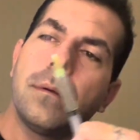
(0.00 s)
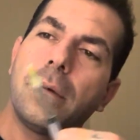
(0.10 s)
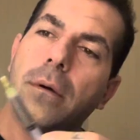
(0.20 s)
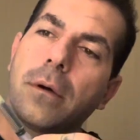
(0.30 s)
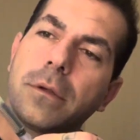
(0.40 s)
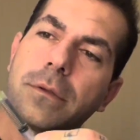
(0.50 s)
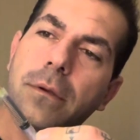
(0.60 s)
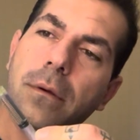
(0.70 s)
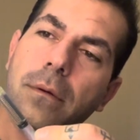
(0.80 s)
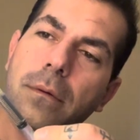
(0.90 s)

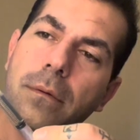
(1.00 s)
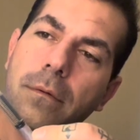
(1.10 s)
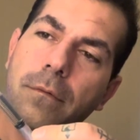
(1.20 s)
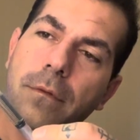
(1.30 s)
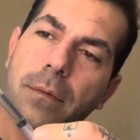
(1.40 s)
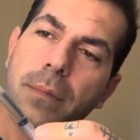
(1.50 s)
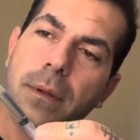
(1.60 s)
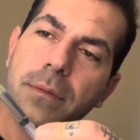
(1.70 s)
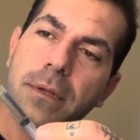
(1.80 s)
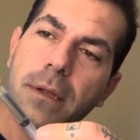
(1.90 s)
Also flip it
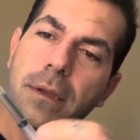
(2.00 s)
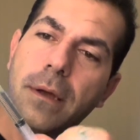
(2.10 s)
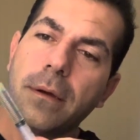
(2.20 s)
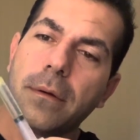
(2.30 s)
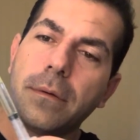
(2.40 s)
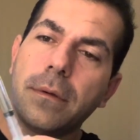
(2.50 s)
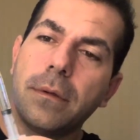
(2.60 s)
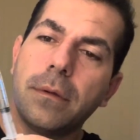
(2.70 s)
upside down,